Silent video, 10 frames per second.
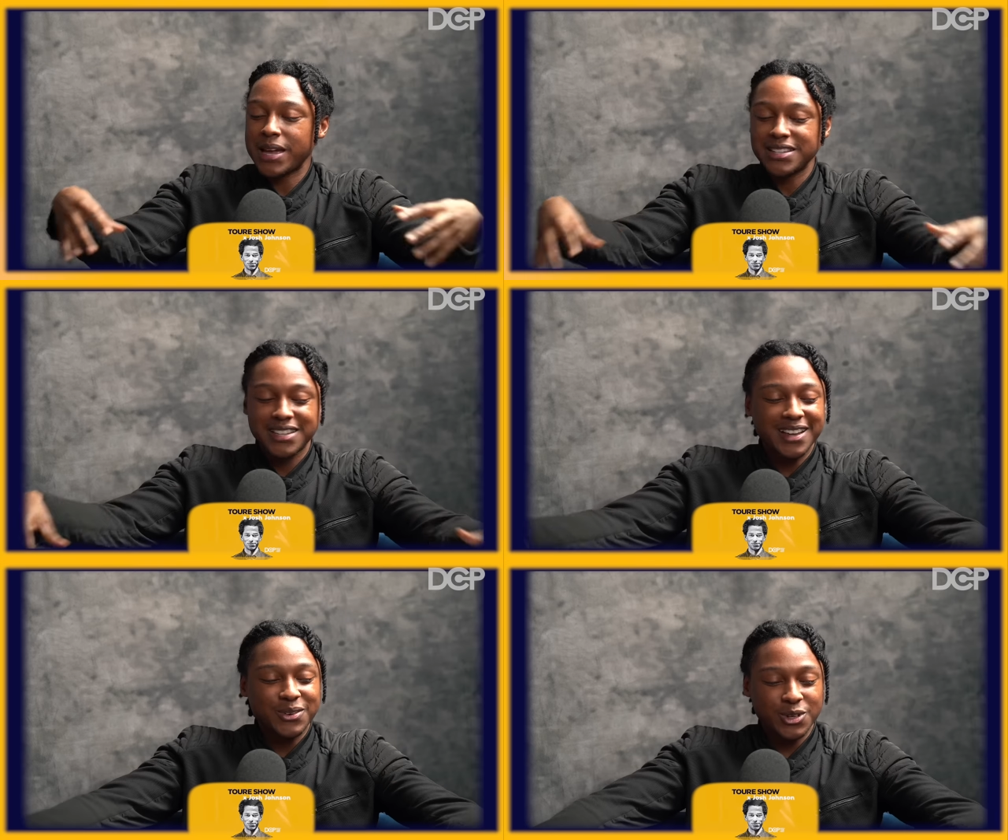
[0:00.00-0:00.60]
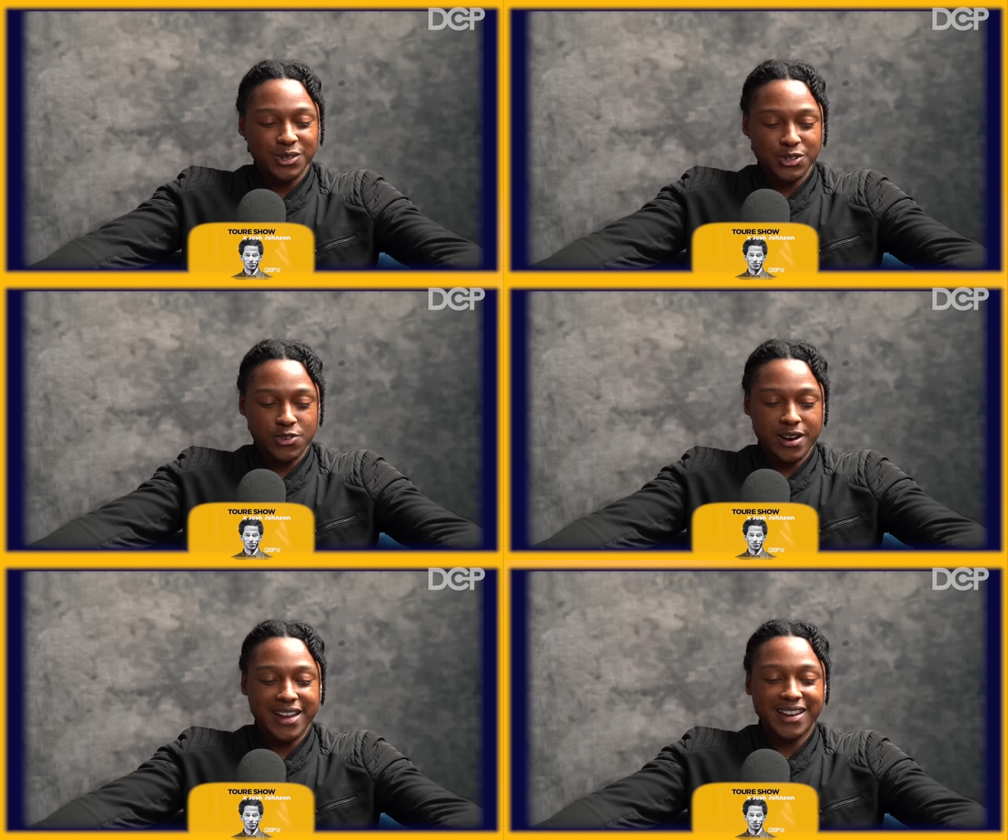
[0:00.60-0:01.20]
basically, I was on the
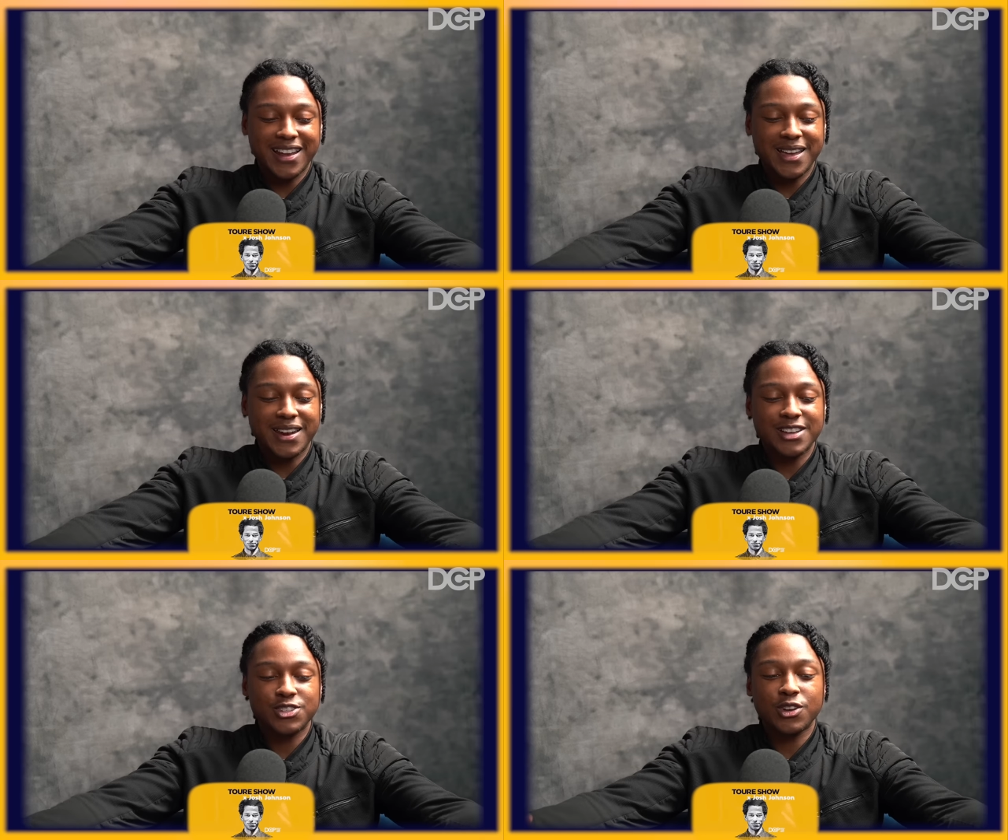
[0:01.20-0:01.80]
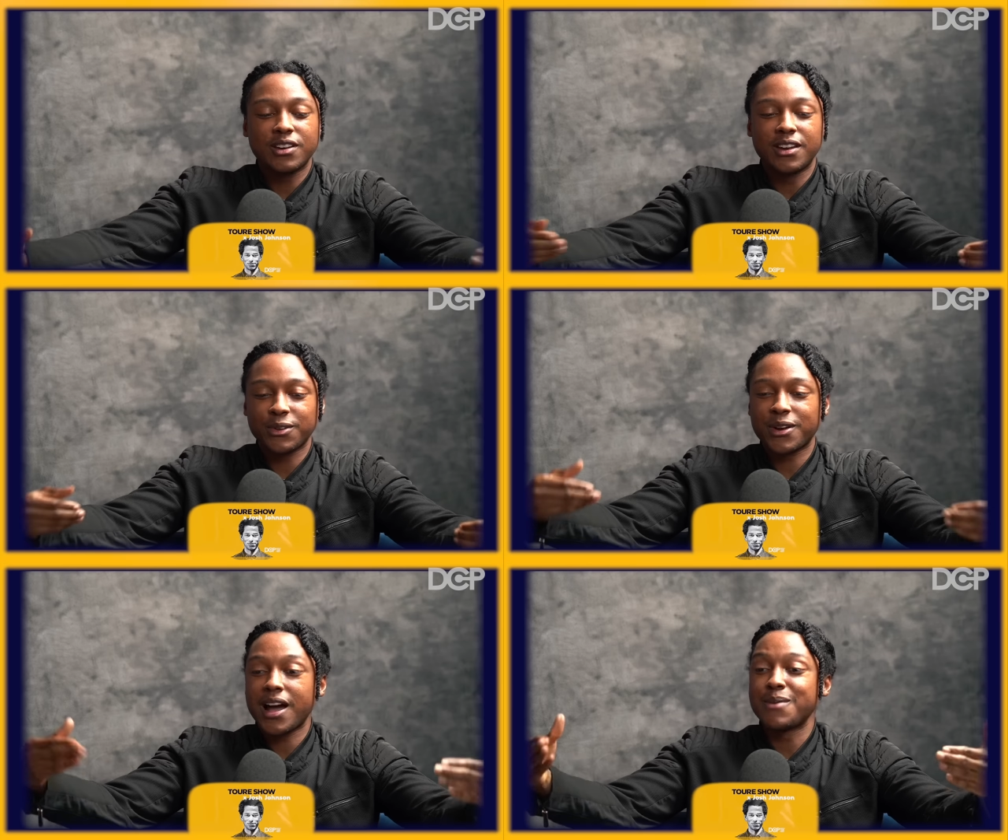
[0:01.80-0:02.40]
train and I saw
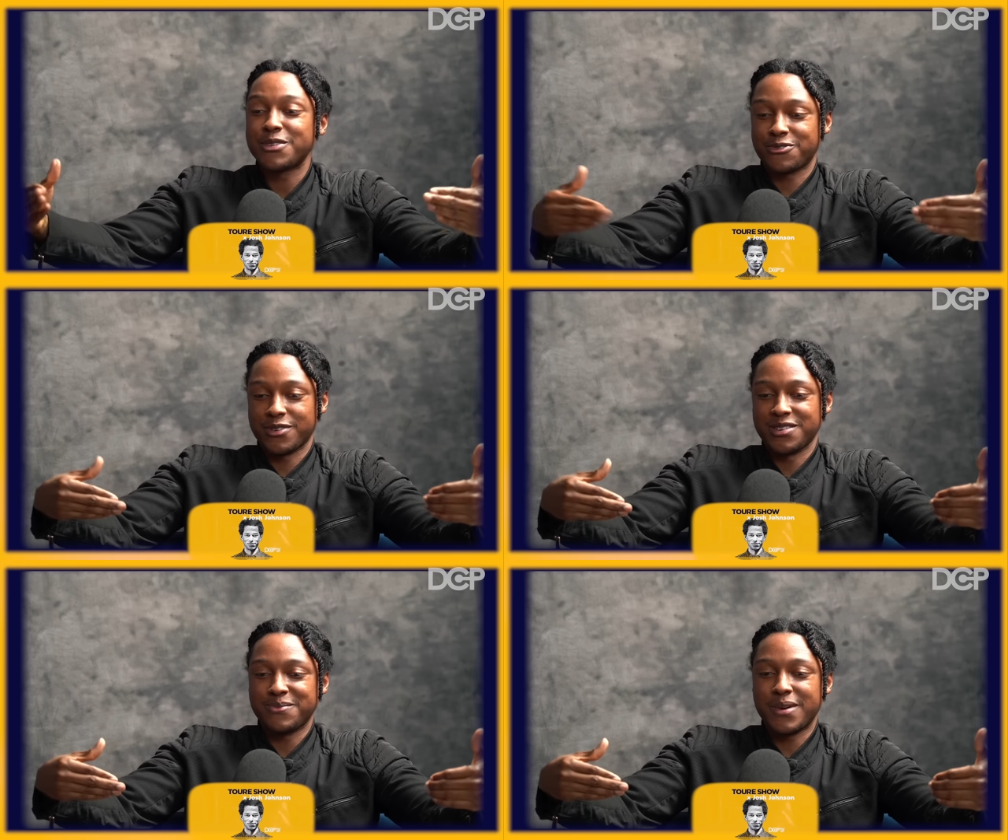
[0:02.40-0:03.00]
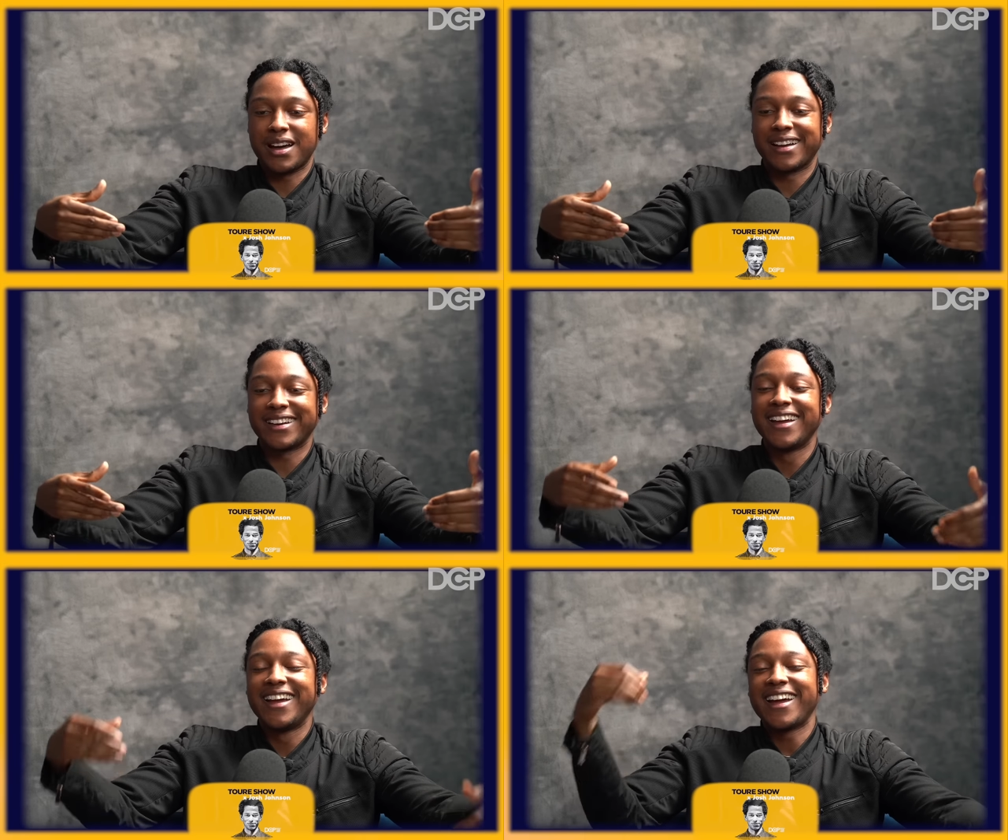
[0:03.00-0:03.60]
another comic friend of
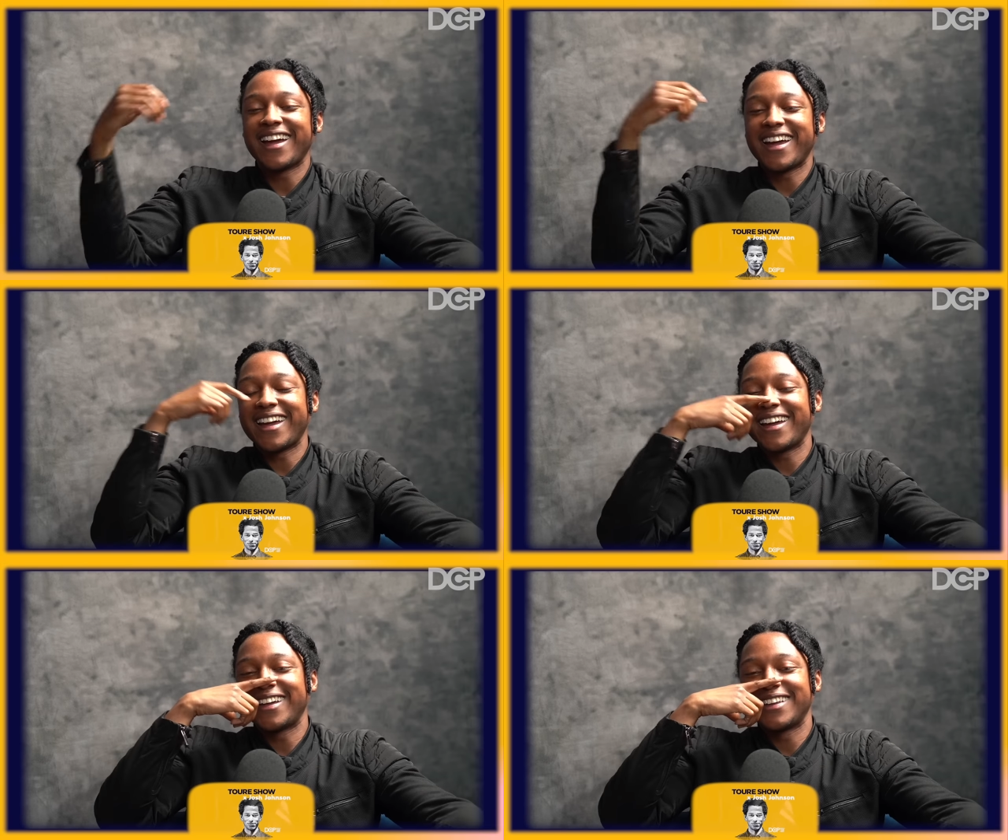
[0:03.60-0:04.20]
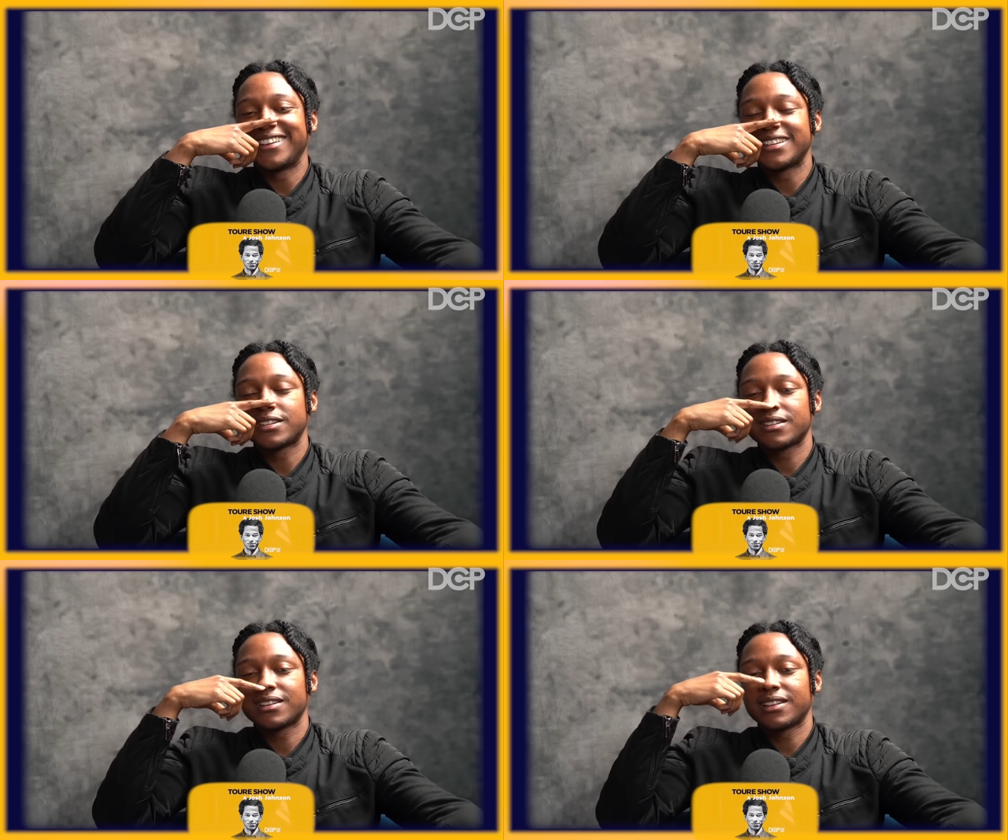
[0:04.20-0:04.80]
mine, and
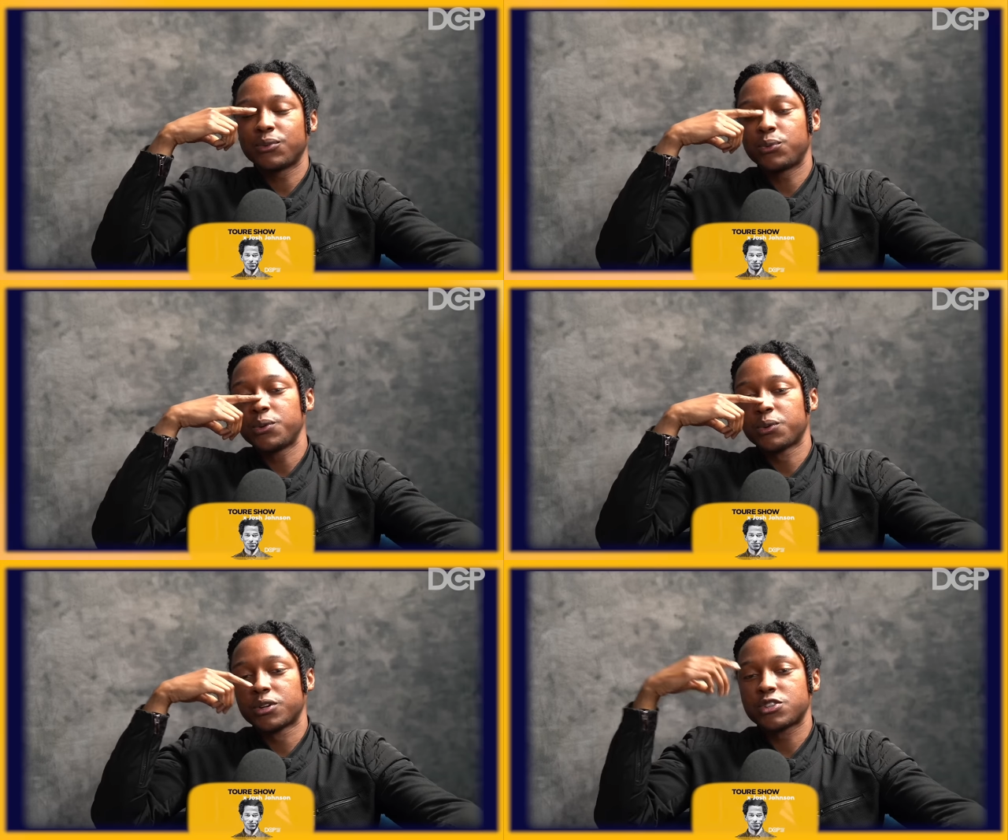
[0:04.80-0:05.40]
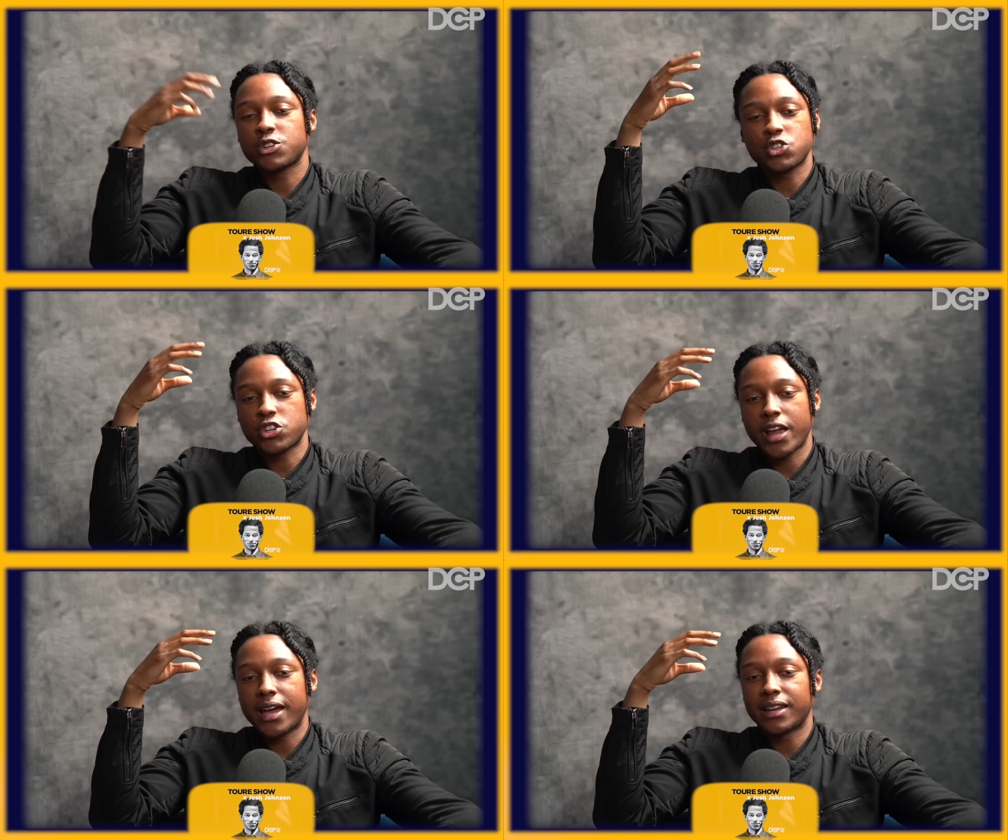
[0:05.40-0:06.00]
we were just
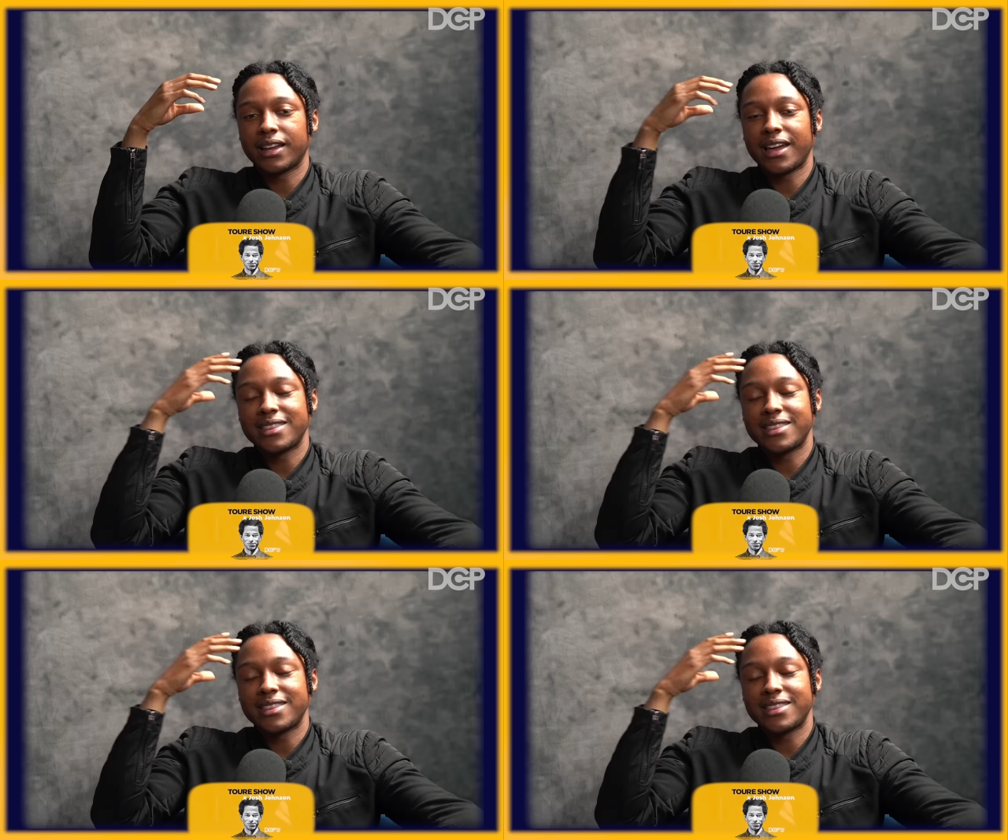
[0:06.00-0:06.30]
chatting.